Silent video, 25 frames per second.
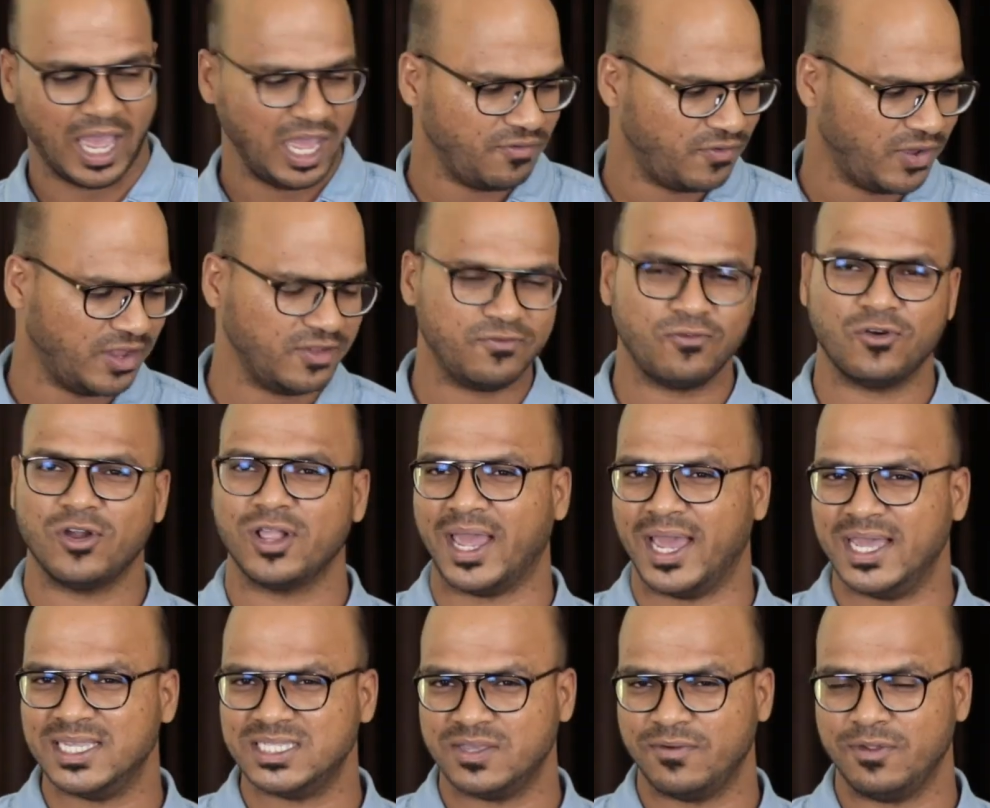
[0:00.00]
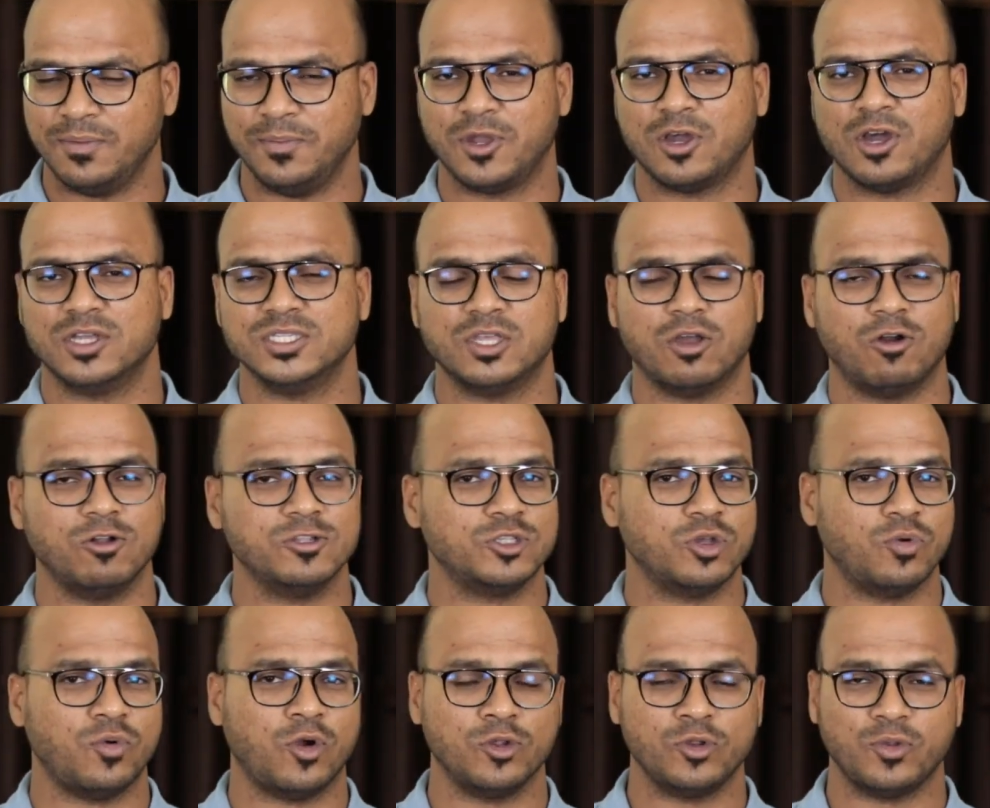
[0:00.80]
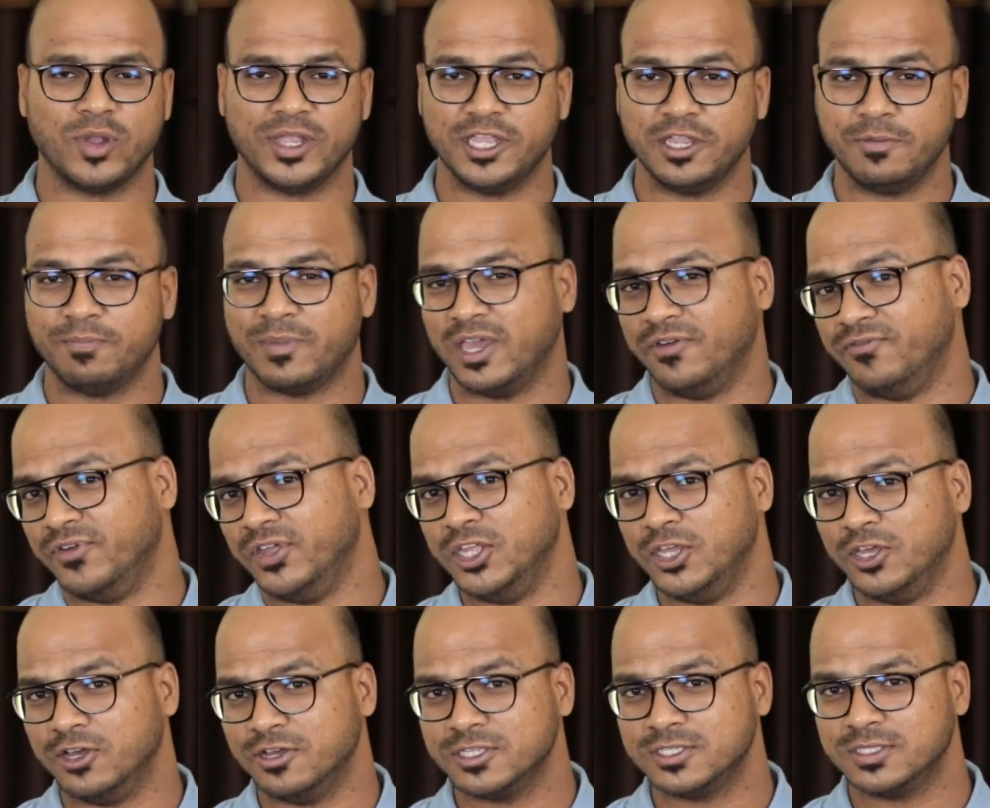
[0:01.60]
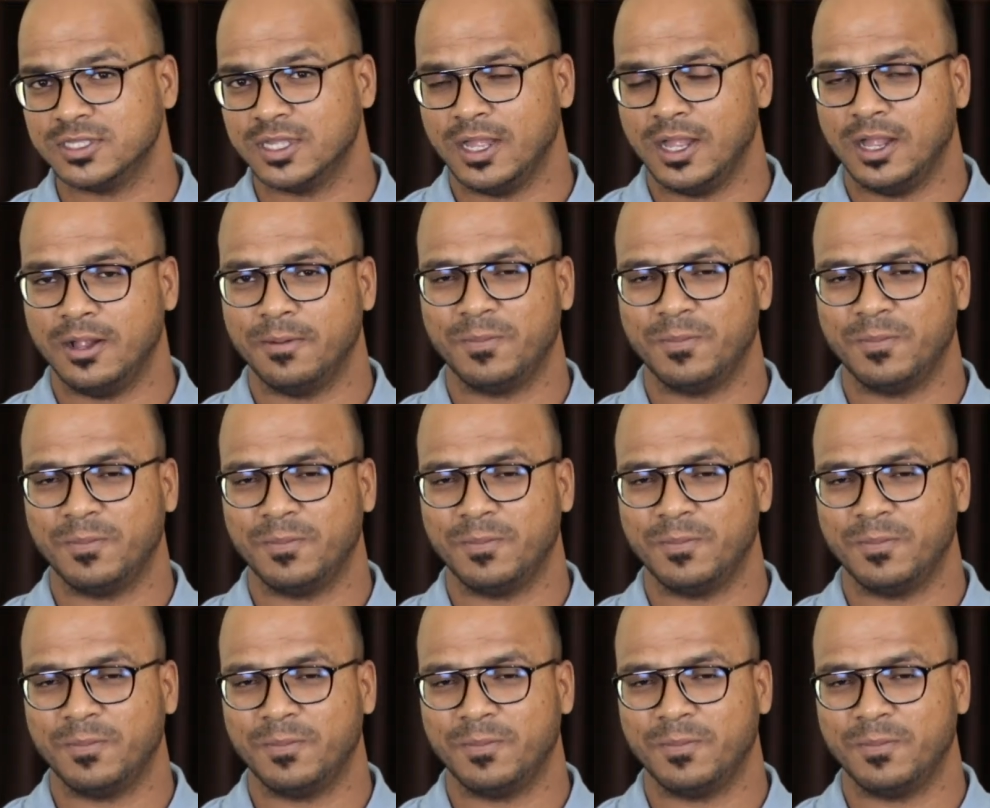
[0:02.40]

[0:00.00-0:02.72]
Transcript: I went for i7 because I also want to edit my videos.